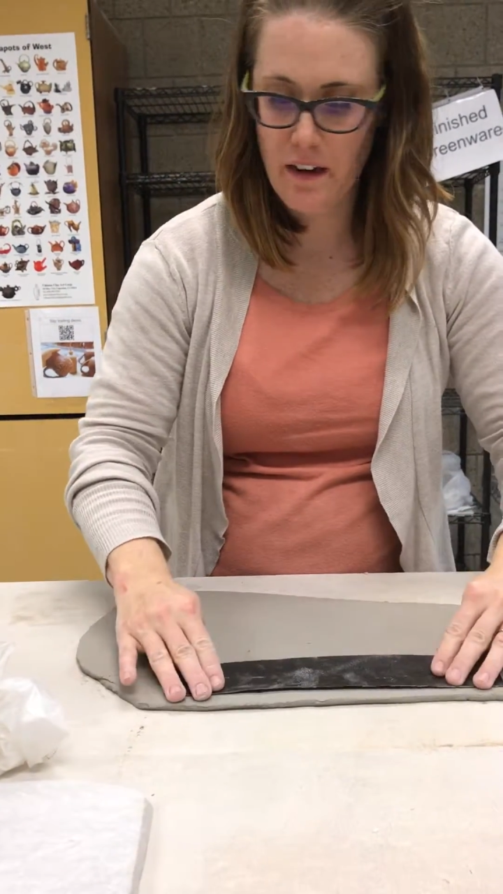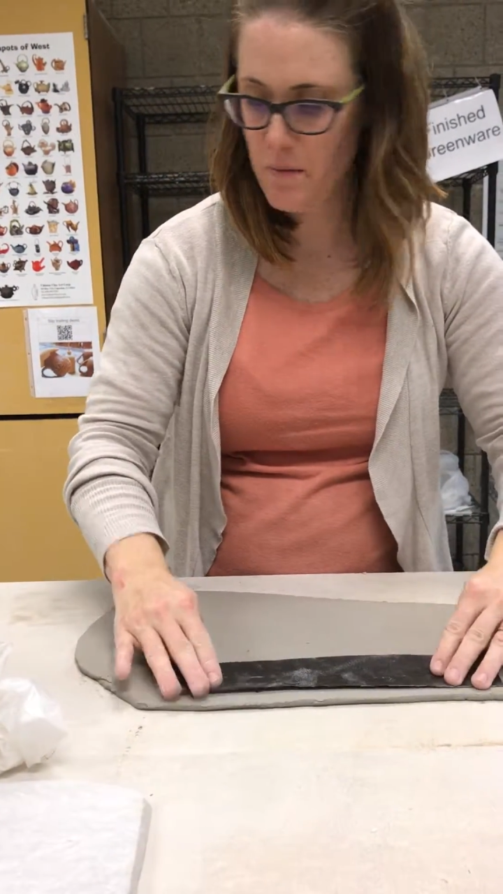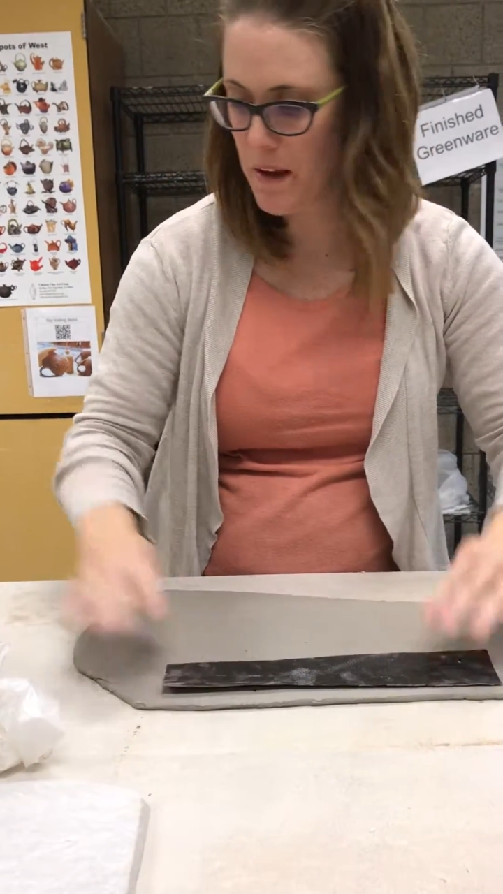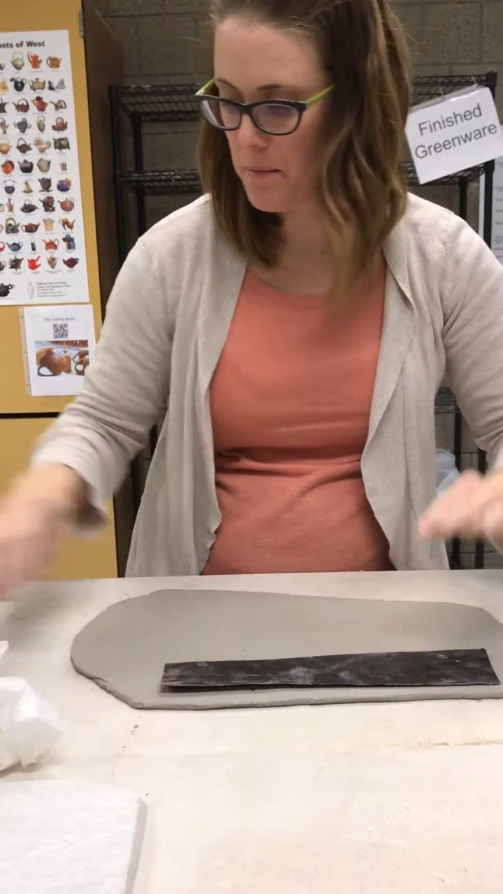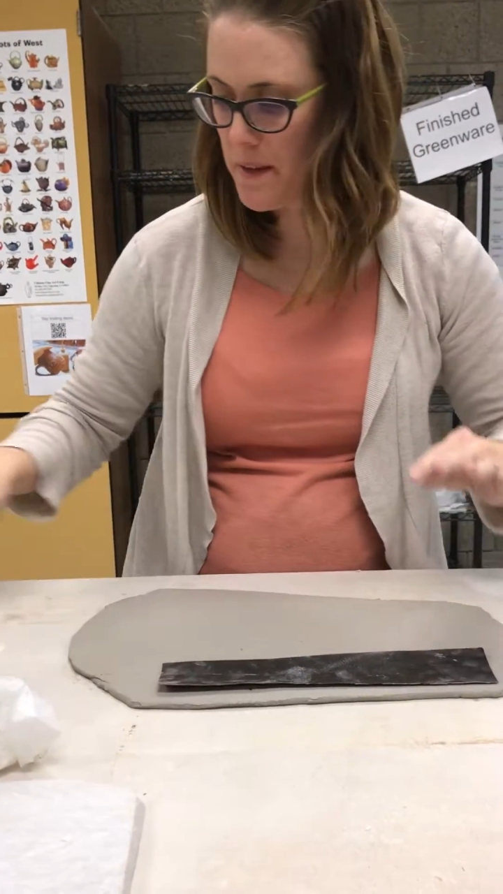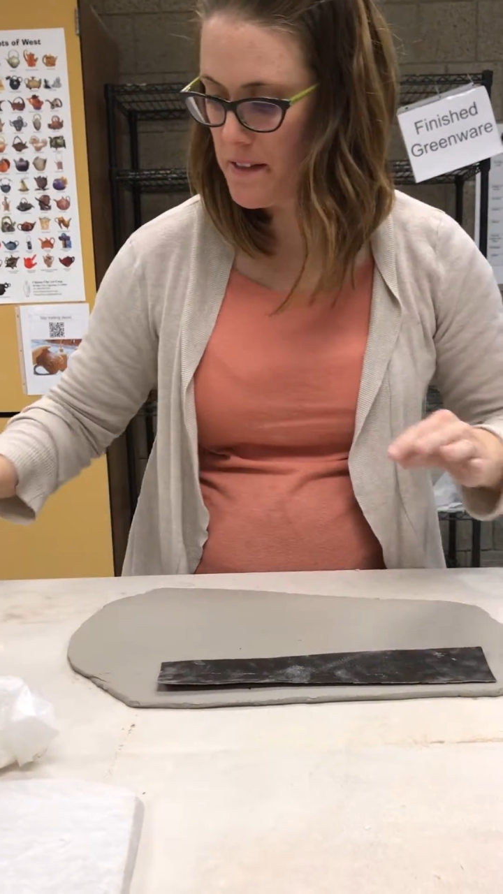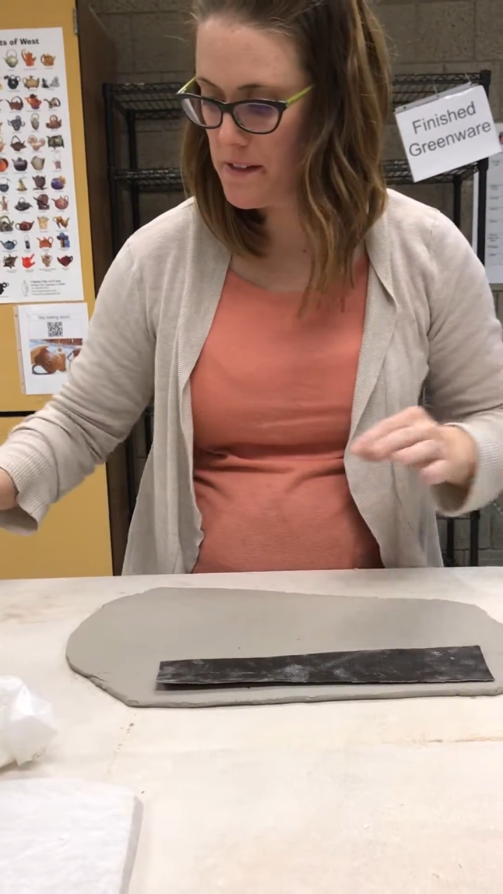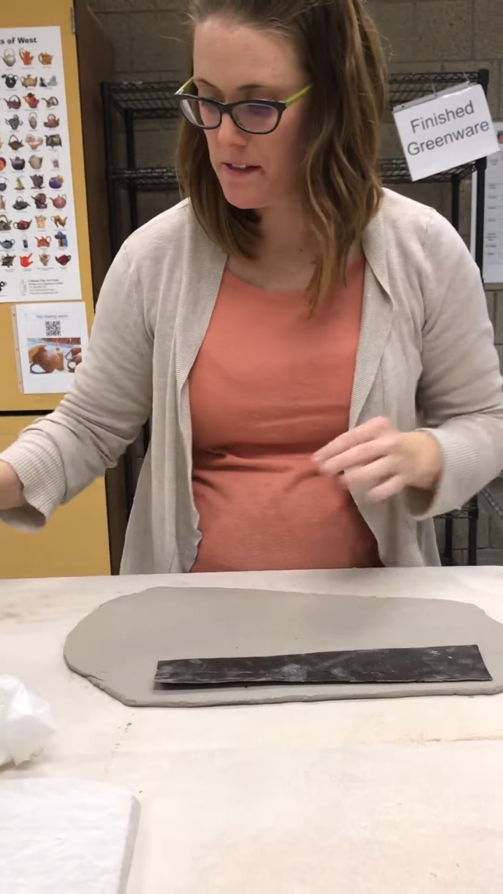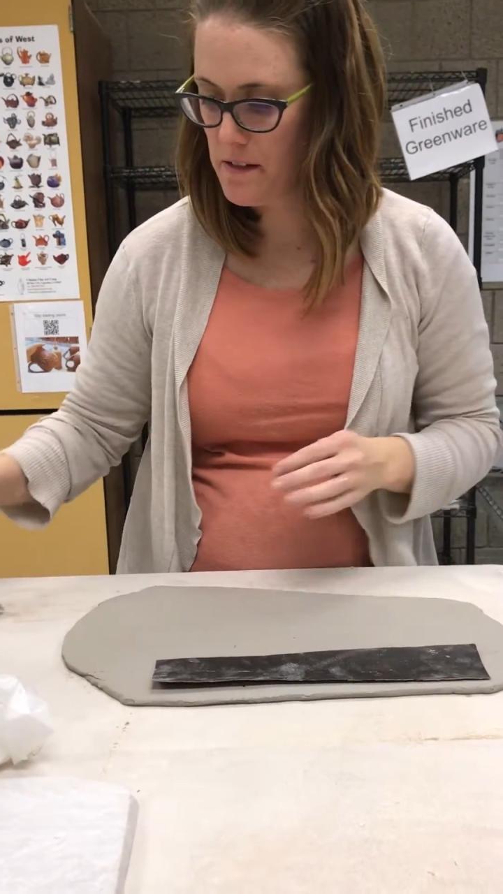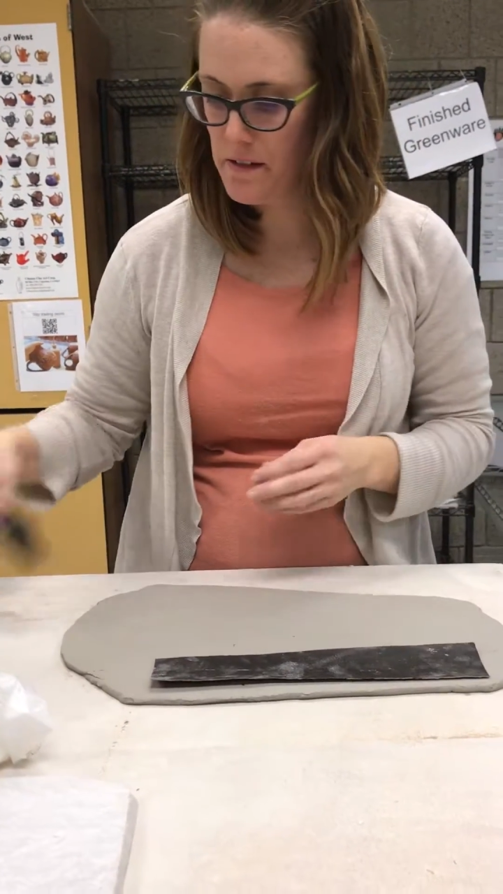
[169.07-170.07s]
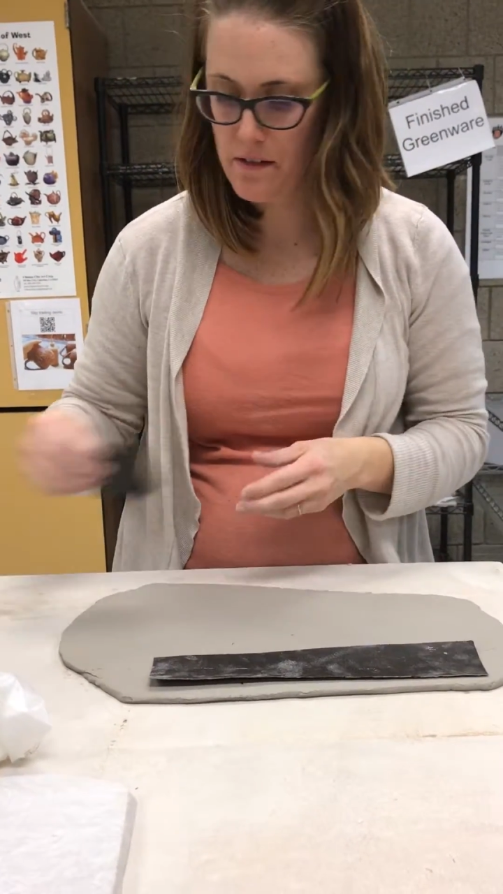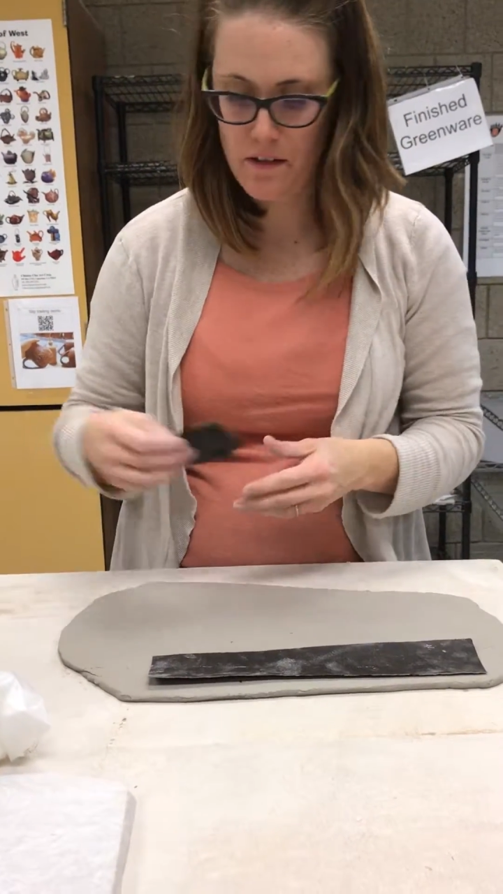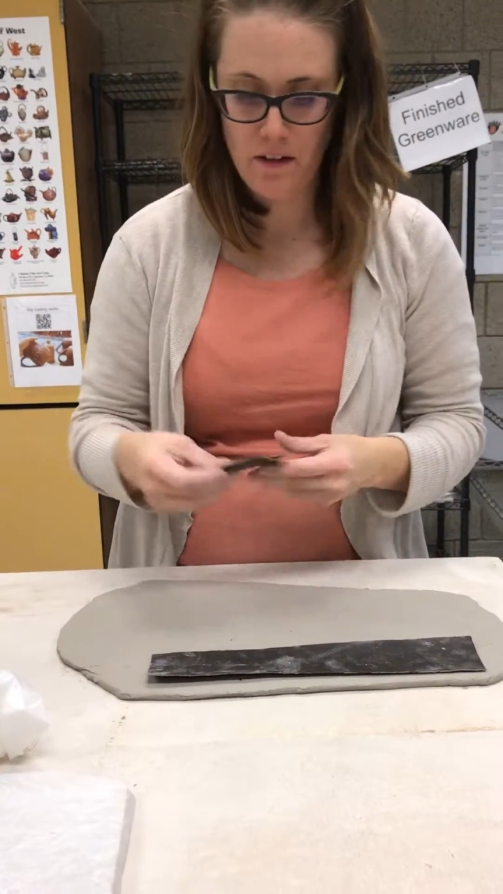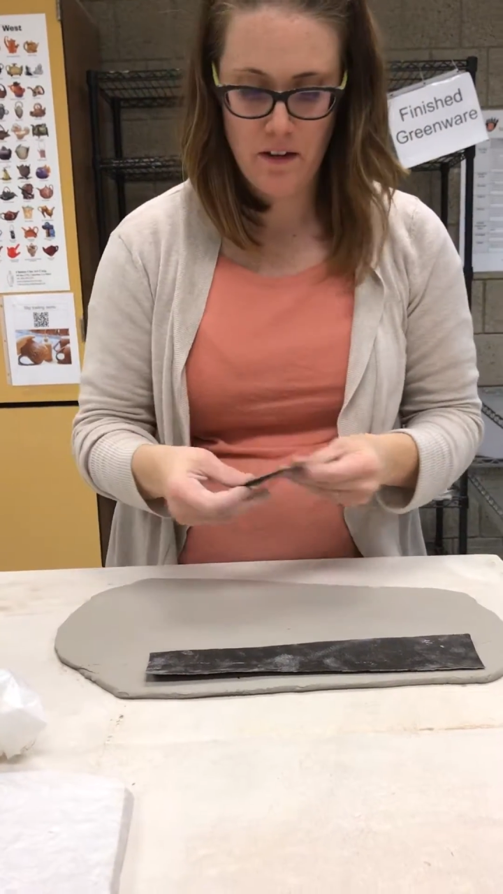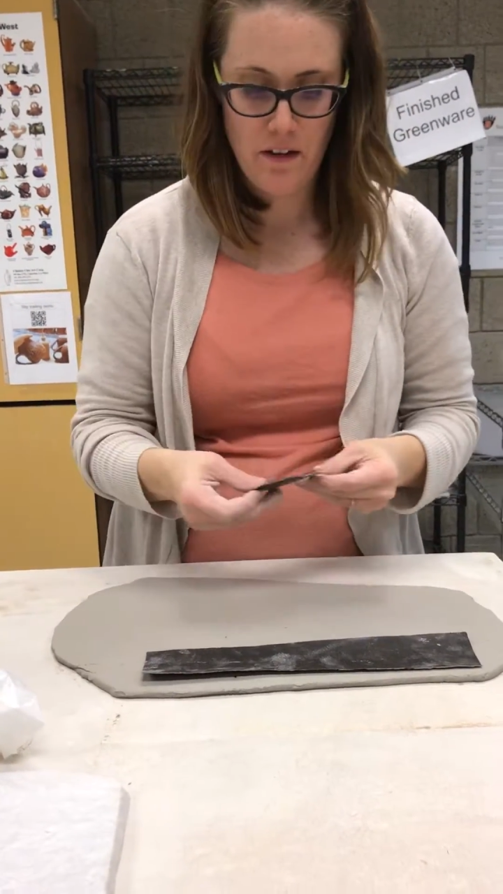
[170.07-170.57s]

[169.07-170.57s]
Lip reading: down my pieces